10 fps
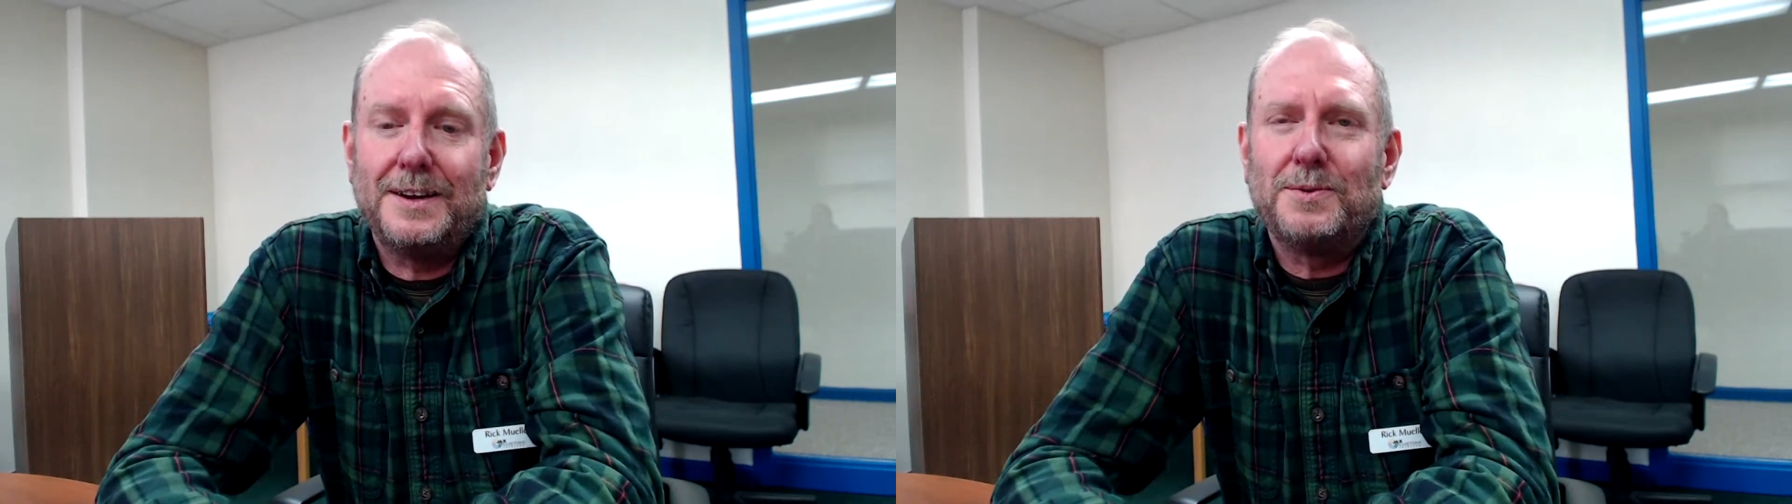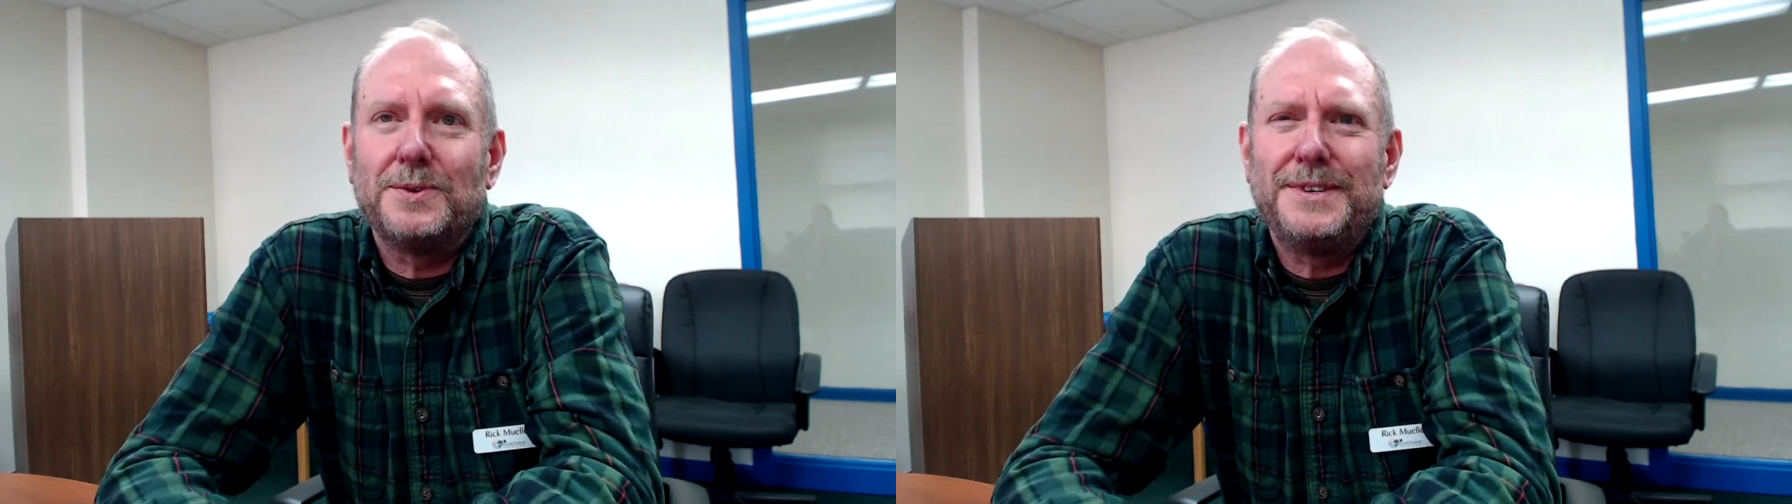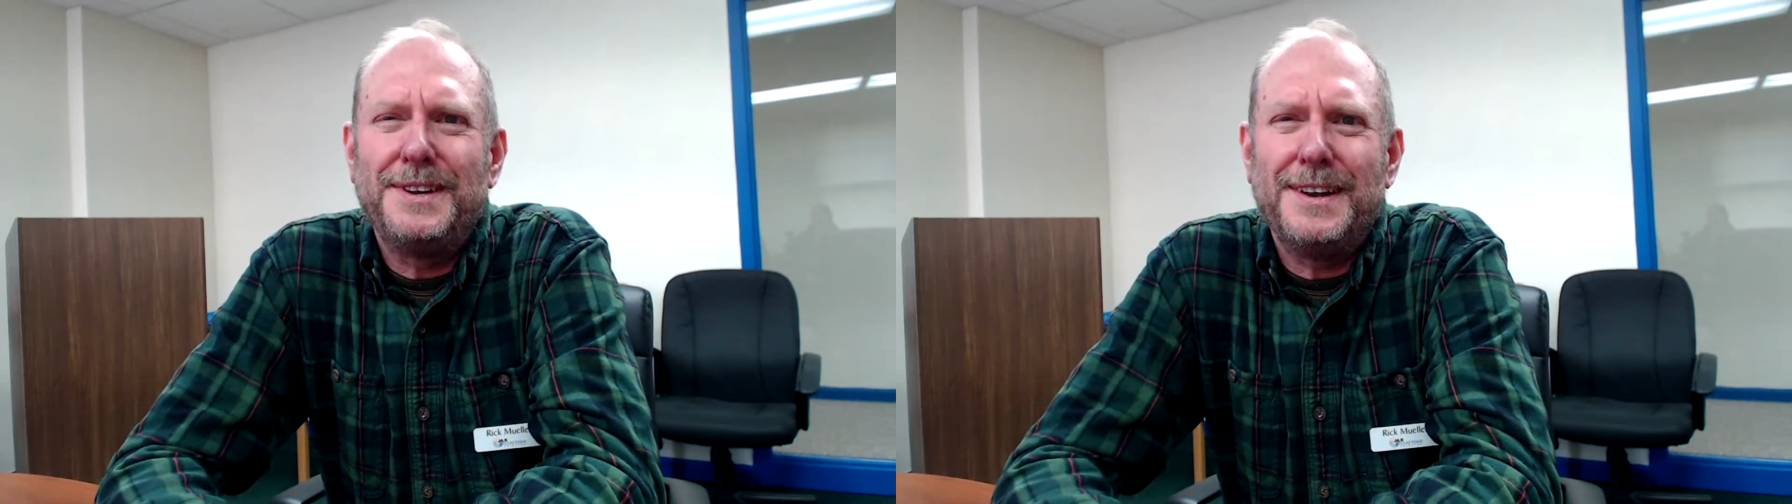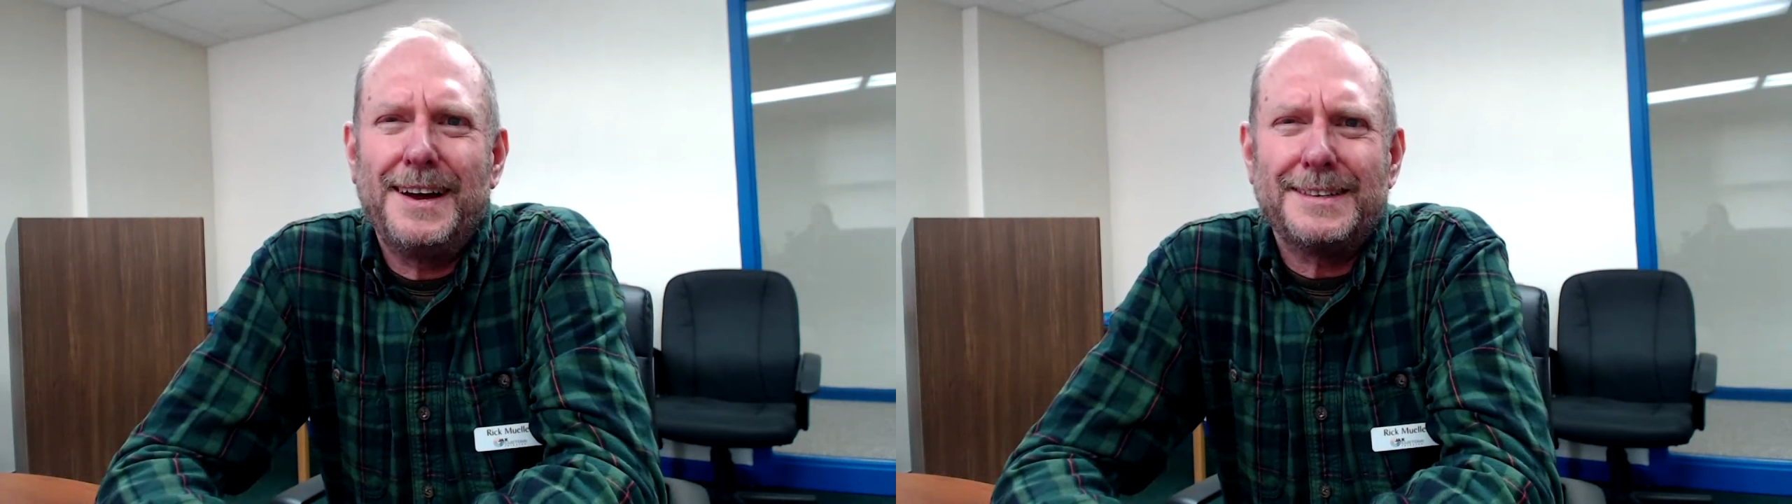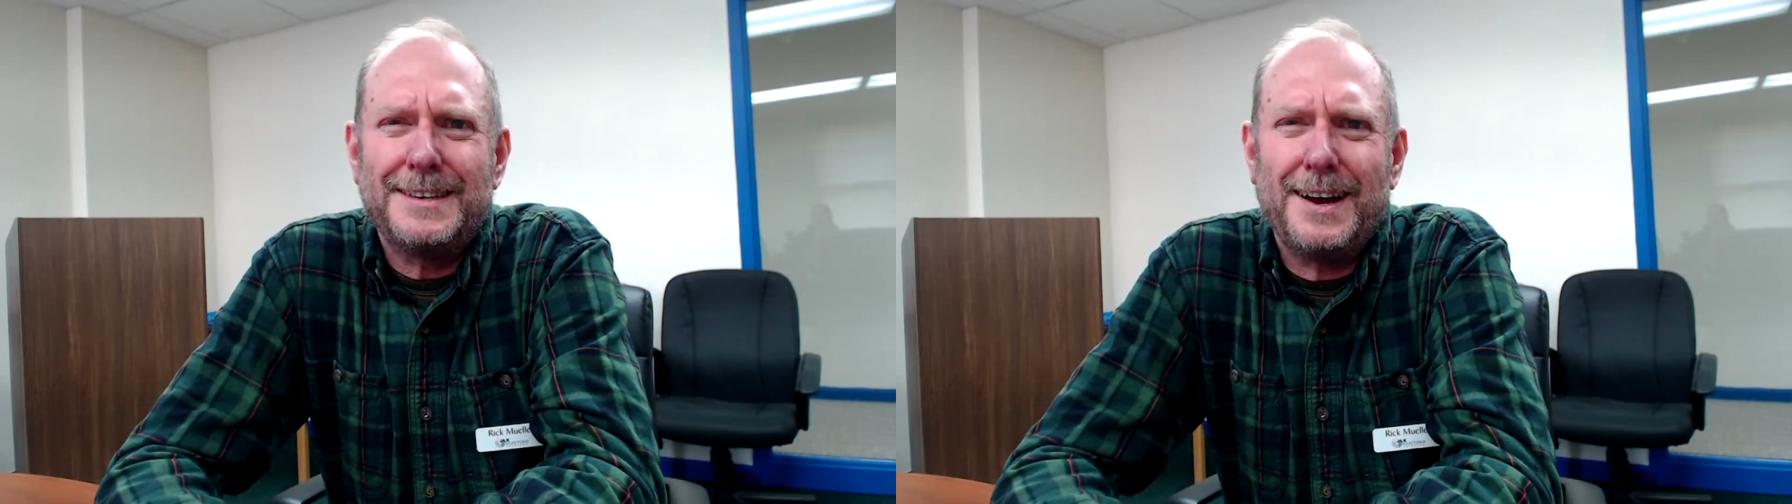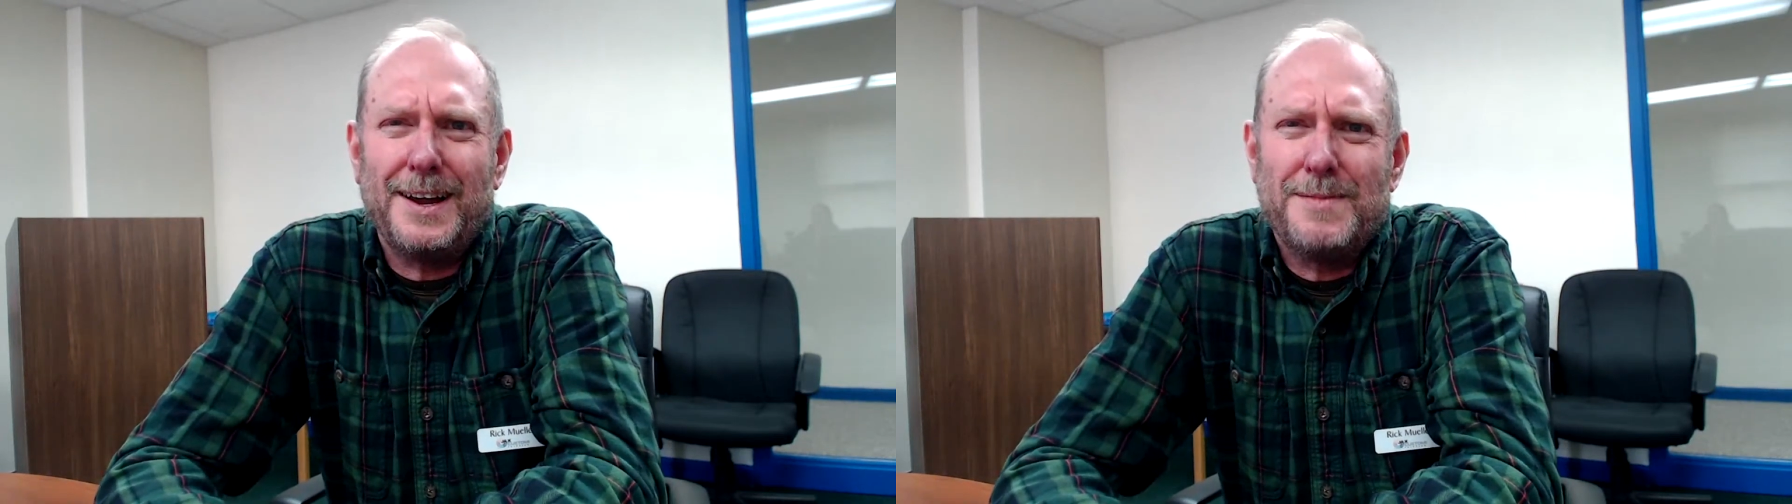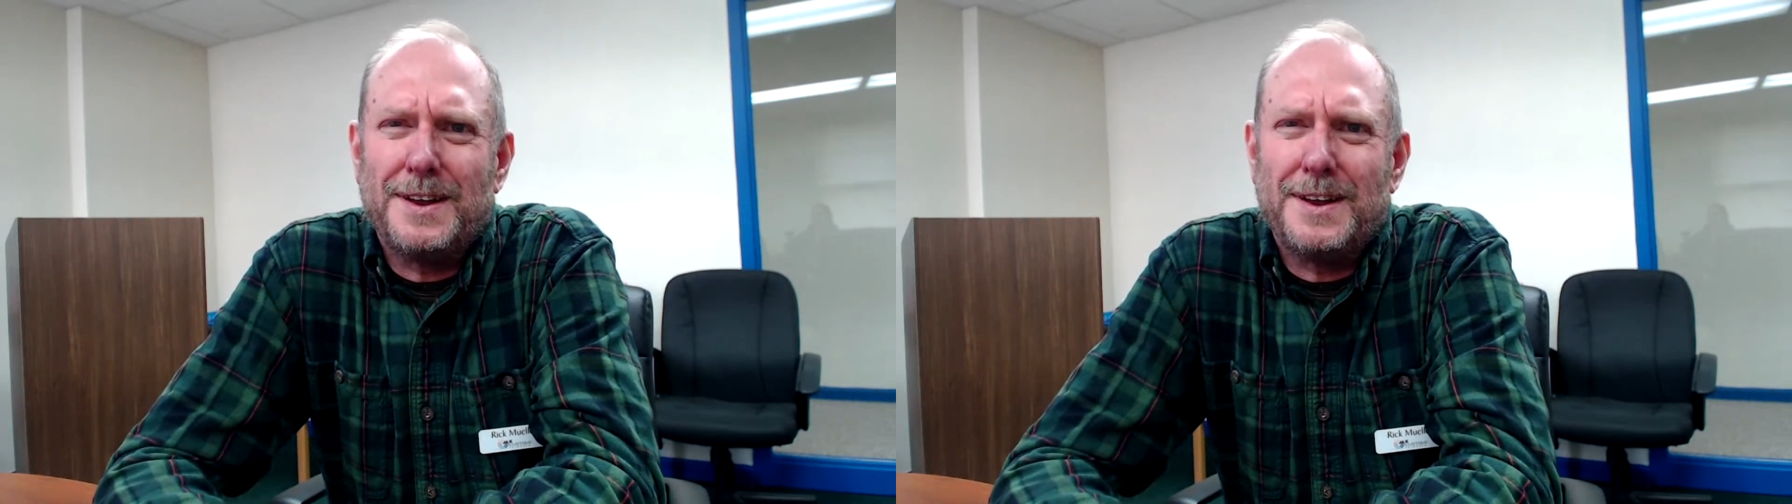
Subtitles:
we'll see you next time.